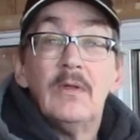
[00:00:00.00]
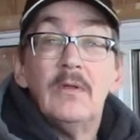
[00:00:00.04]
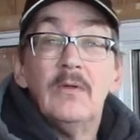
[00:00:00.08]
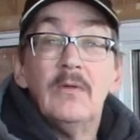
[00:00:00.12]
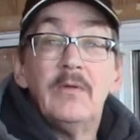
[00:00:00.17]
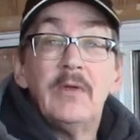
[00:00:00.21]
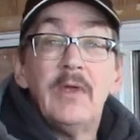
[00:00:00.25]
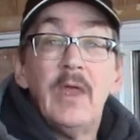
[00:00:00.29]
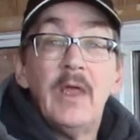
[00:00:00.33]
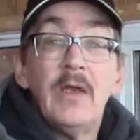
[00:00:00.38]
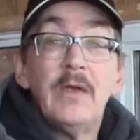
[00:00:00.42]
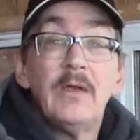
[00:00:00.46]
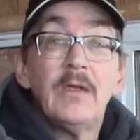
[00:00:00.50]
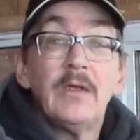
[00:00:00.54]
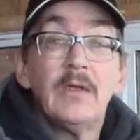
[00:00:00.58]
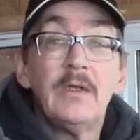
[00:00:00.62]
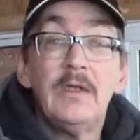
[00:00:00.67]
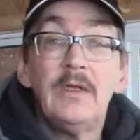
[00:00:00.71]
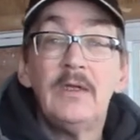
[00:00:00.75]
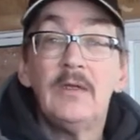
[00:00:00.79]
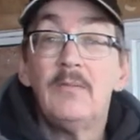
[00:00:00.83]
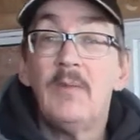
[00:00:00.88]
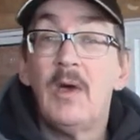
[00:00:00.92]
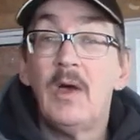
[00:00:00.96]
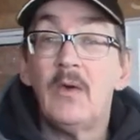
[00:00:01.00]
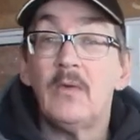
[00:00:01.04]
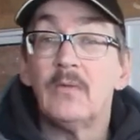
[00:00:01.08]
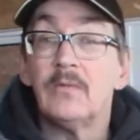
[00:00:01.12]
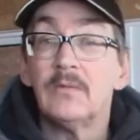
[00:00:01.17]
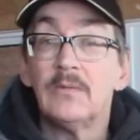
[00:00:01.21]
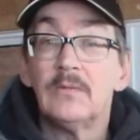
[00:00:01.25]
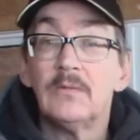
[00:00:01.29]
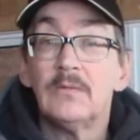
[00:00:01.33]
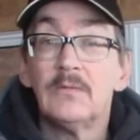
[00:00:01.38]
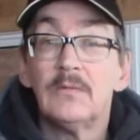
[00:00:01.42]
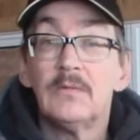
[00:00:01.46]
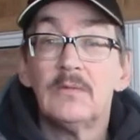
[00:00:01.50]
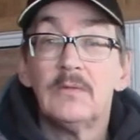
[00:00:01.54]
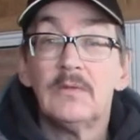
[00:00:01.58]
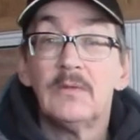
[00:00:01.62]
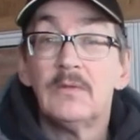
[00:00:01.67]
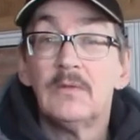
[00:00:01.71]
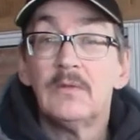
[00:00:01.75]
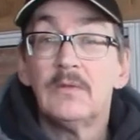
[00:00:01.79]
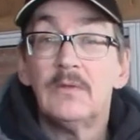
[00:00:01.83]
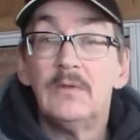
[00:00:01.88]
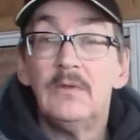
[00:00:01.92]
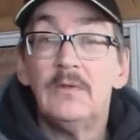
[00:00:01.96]
can clean them out.
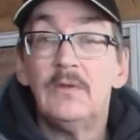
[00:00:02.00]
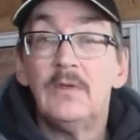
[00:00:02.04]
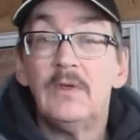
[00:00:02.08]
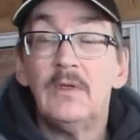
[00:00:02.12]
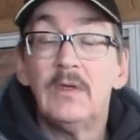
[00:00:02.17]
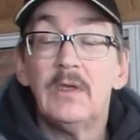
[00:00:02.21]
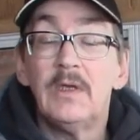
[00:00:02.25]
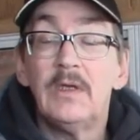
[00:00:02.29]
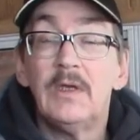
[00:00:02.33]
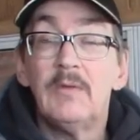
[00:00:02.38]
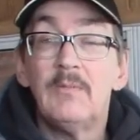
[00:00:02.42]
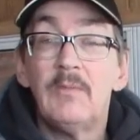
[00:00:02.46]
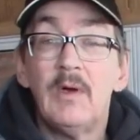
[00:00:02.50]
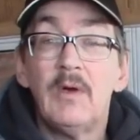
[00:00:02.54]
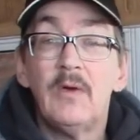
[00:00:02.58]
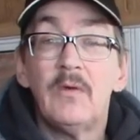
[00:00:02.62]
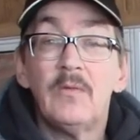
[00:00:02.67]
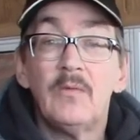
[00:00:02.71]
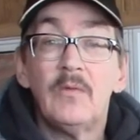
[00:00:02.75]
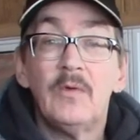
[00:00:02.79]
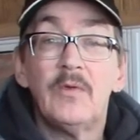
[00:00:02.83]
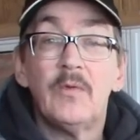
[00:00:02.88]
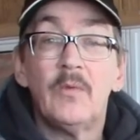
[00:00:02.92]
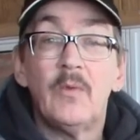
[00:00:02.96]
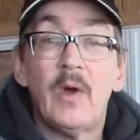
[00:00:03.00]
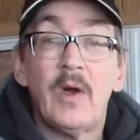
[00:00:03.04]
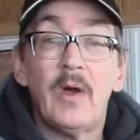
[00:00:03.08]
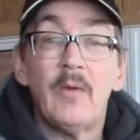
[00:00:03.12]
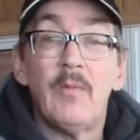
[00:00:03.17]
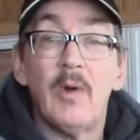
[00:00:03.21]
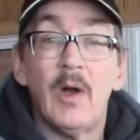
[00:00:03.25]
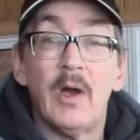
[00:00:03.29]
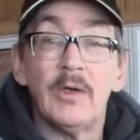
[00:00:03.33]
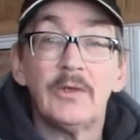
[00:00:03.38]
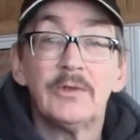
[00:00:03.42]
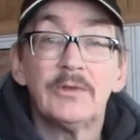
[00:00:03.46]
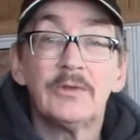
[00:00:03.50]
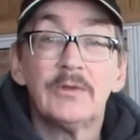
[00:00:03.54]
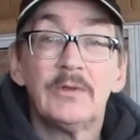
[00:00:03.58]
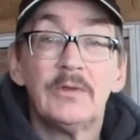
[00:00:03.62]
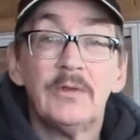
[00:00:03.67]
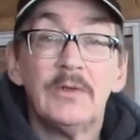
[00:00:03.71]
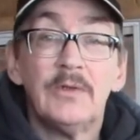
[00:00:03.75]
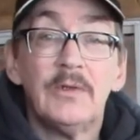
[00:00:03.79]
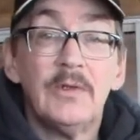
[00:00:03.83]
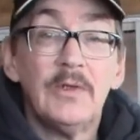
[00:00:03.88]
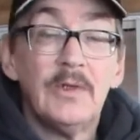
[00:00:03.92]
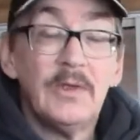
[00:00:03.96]
You can clean them out with a wire brush.
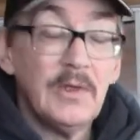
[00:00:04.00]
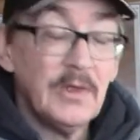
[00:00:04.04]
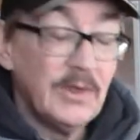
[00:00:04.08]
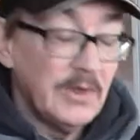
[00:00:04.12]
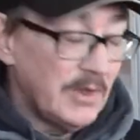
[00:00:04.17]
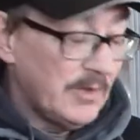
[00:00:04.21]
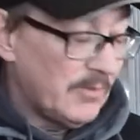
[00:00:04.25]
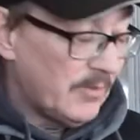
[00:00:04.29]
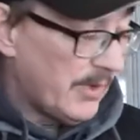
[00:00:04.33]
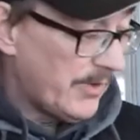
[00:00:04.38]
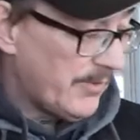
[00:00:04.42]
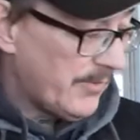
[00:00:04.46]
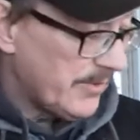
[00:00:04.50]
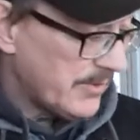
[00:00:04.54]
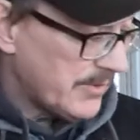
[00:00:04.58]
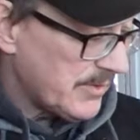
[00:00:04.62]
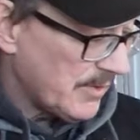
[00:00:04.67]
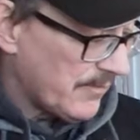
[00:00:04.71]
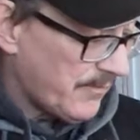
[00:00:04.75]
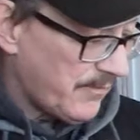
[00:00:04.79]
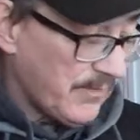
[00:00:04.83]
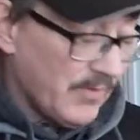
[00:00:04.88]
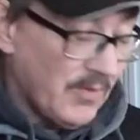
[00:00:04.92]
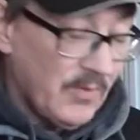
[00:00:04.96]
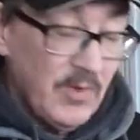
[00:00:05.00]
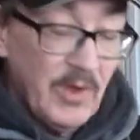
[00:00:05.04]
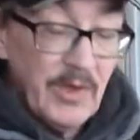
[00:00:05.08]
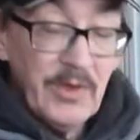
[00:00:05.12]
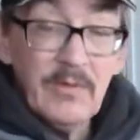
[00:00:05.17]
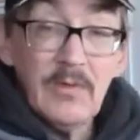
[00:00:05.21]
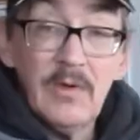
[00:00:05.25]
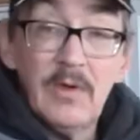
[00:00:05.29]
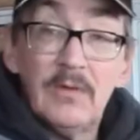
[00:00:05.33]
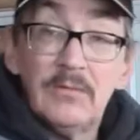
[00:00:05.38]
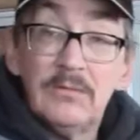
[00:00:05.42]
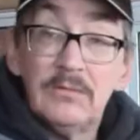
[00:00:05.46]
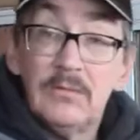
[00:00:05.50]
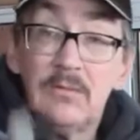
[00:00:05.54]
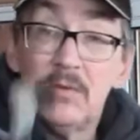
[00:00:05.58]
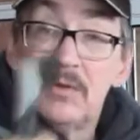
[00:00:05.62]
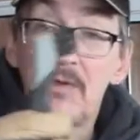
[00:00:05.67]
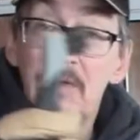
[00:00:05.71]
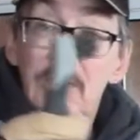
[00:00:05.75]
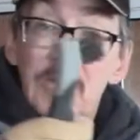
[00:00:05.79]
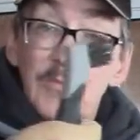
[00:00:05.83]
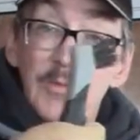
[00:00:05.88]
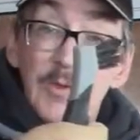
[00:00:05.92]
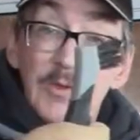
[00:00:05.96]
And whether it's a full one or one
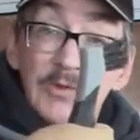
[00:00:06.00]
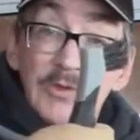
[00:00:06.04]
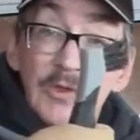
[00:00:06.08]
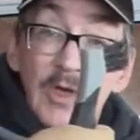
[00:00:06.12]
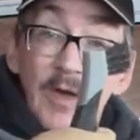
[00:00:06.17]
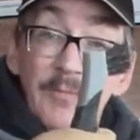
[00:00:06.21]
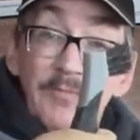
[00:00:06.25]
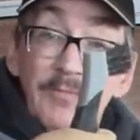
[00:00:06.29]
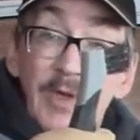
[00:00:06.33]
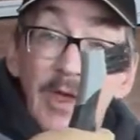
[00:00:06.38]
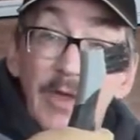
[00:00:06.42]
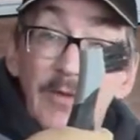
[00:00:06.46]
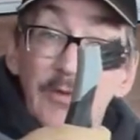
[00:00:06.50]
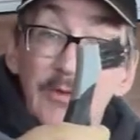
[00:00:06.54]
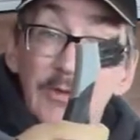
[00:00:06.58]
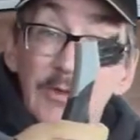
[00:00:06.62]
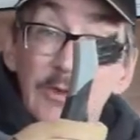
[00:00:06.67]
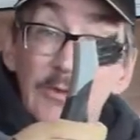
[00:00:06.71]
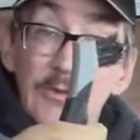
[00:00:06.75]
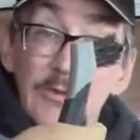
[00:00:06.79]
that's been chopped down that you